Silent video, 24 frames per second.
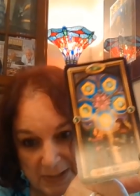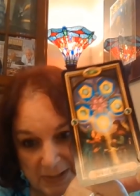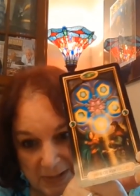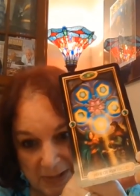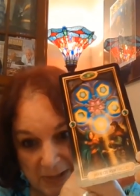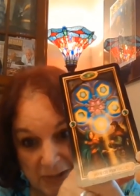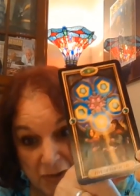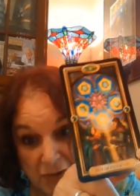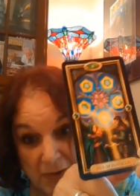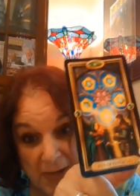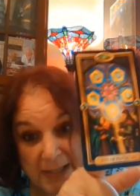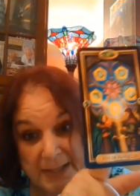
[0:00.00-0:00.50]
is
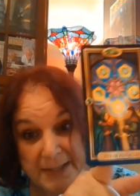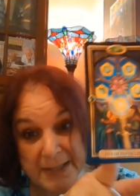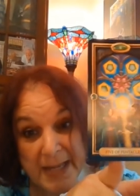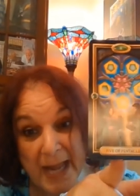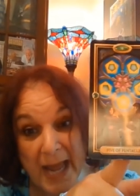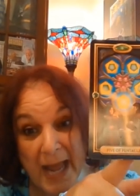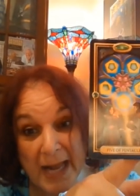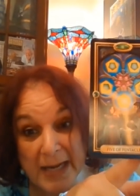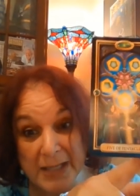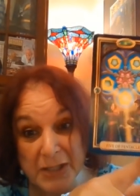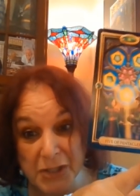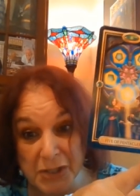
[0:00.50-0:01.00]
the
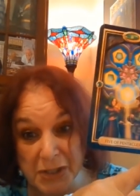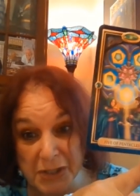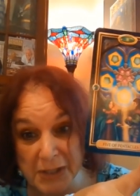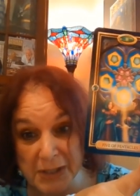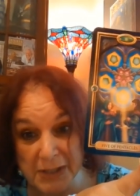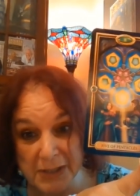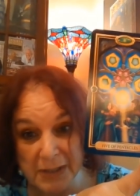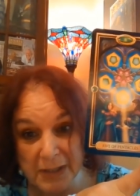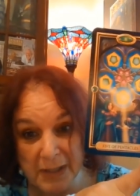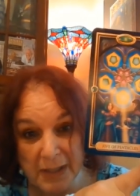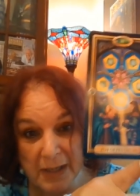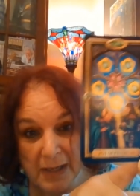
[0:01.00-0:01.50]

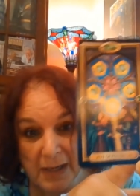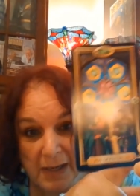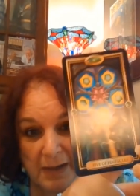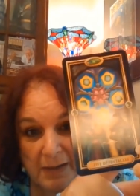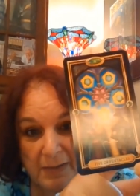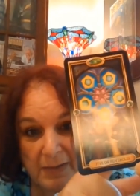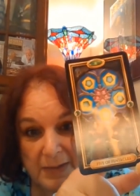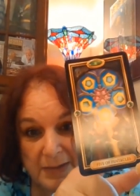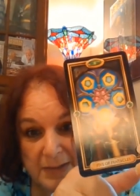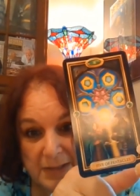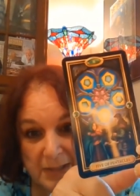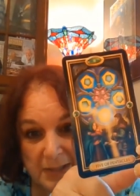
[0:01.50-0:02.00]
transaction.
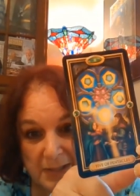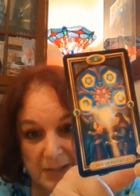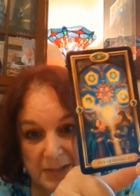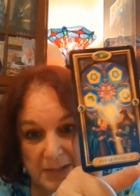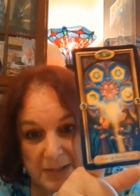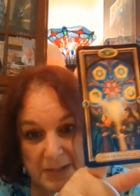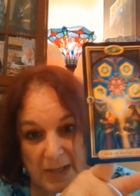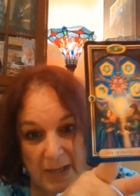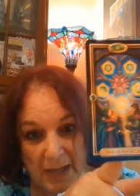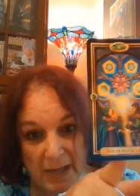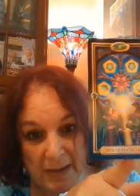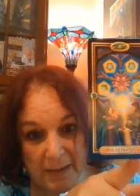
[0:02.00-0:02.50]
This
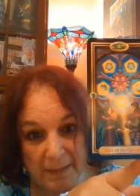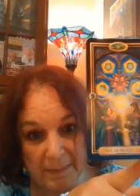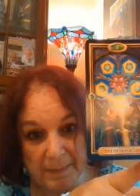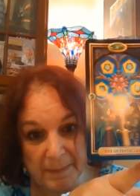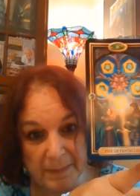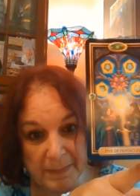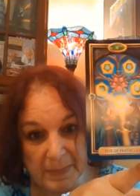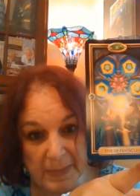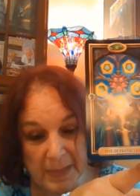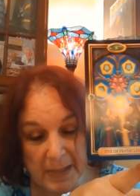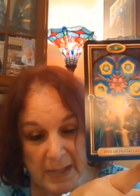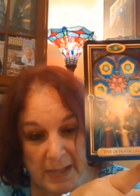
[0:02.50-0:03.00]
is
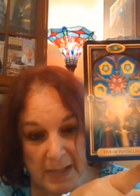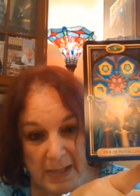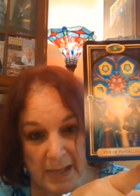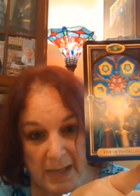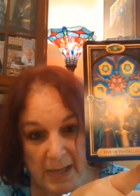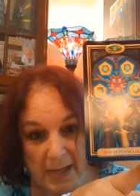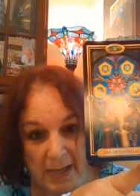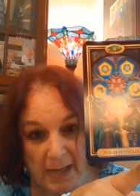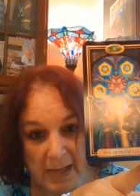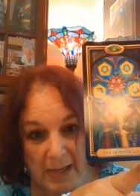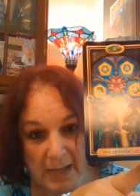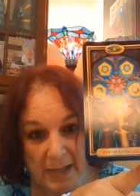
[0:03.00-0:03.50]
um,
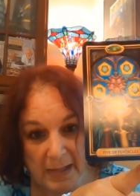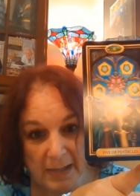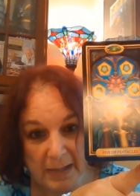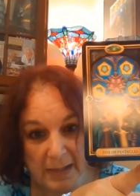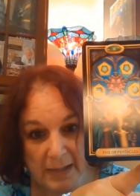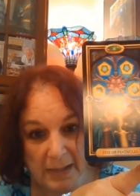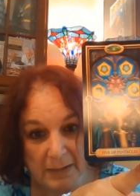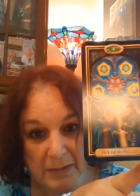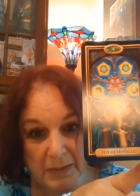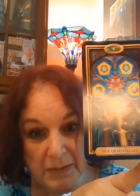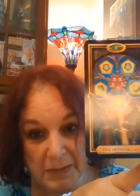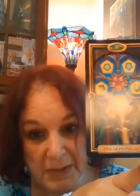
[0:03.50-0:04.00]
uh,
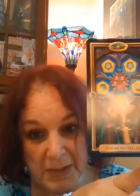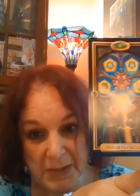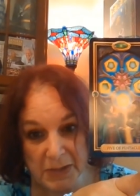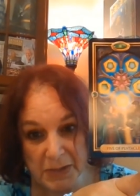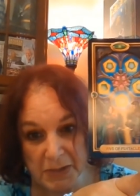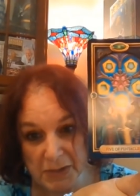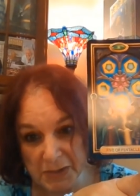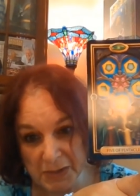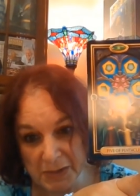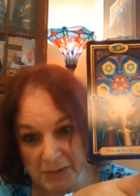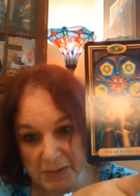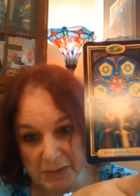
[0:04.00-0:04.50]
alluding
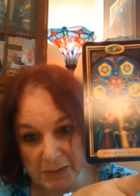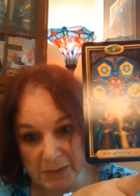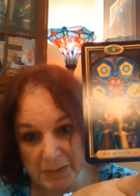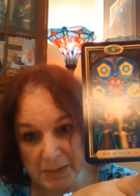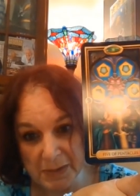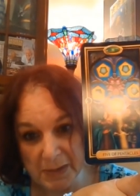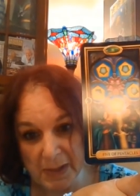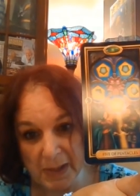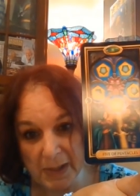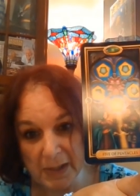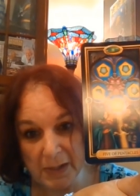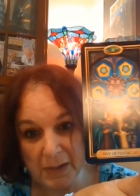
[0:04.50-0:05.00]

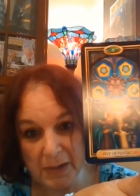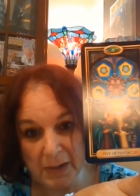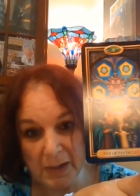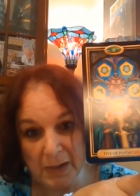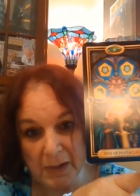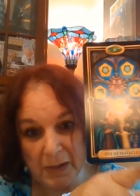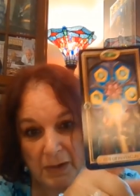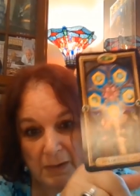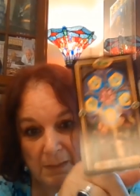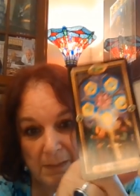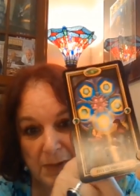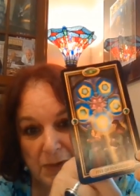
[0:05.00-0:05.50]
to uh,
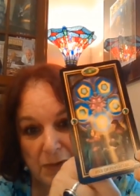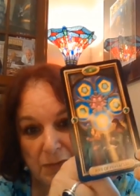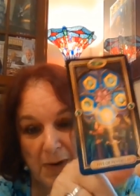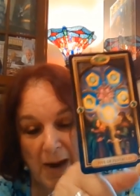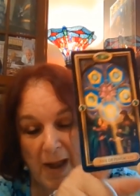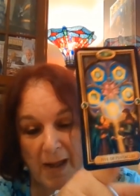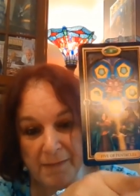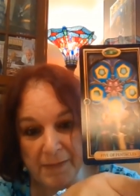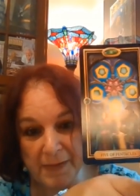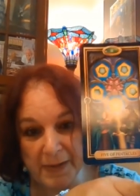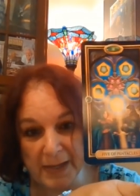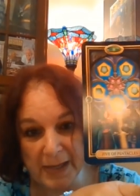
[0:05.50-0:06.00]
human
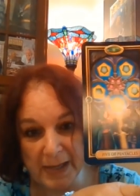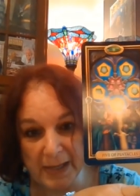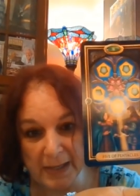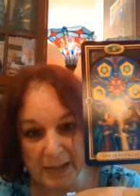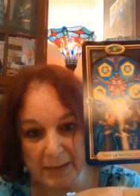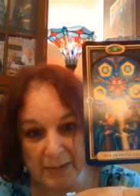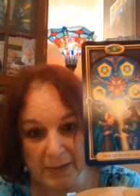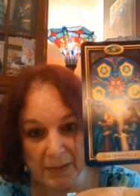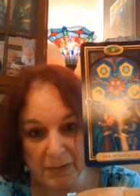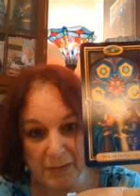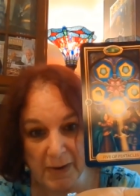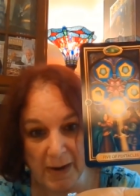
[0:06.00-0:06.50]
trafficking
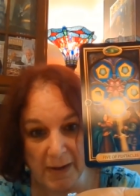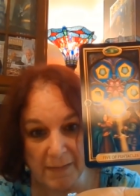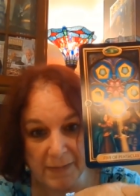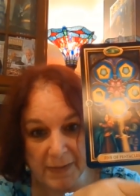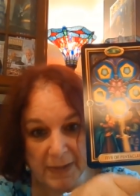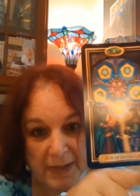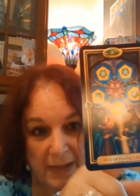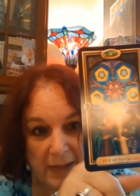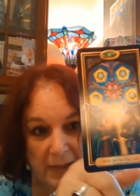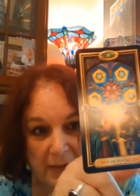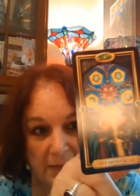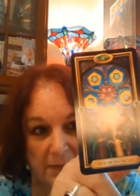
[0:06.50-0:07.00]
and the
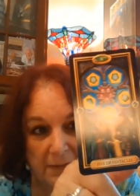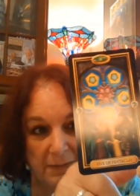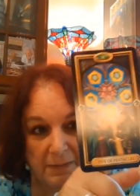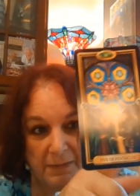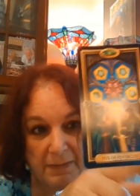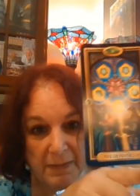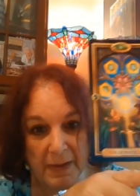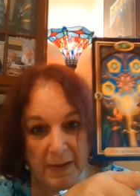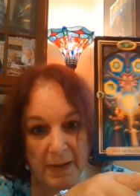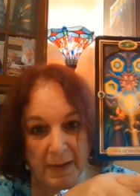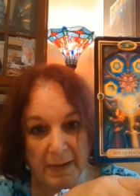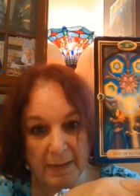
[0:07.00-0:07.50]
trafficking
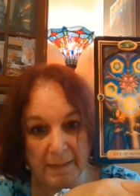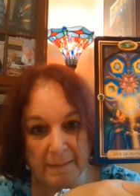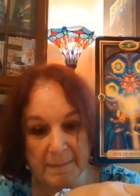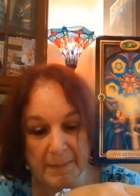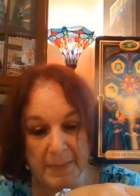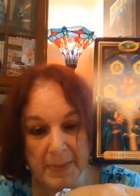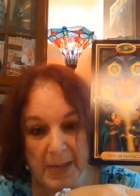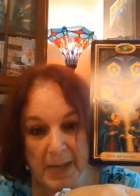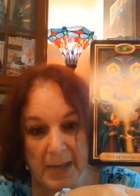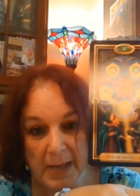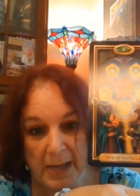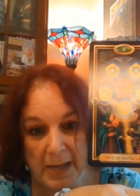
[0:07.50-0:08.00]
of
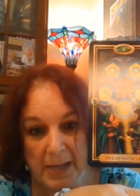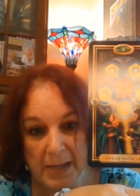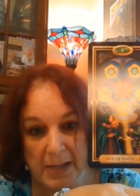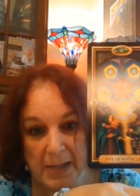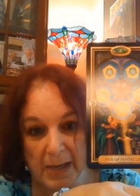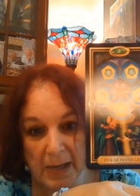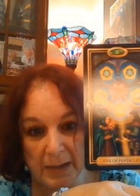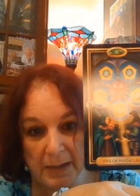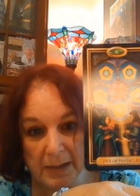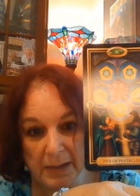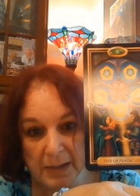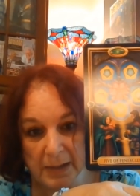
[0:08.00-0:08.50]
um,
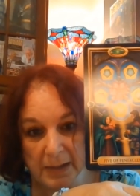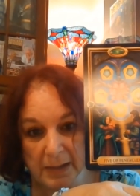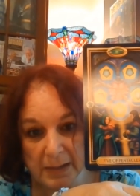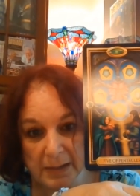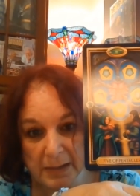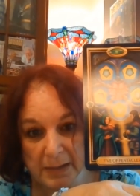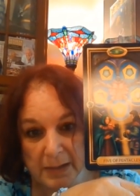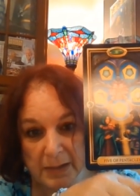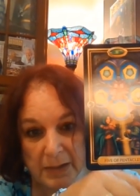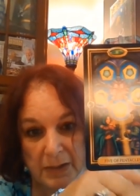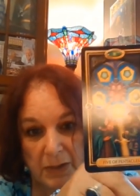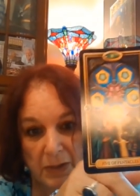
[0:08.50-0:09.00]
young
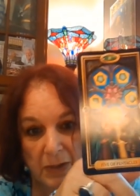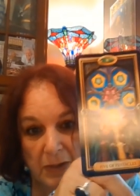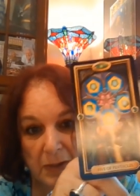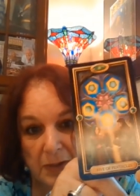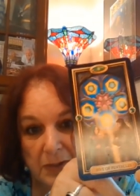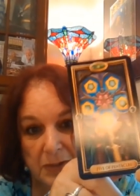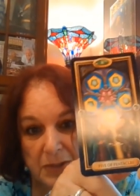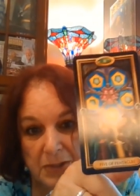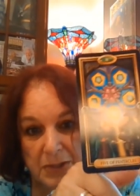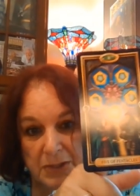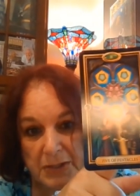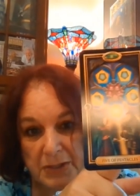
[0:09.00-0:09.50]

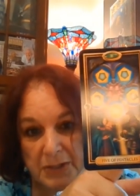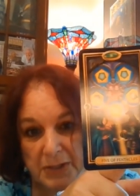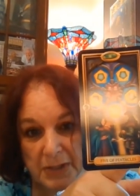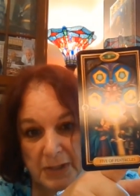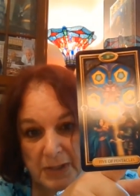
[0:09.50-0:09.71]
girls.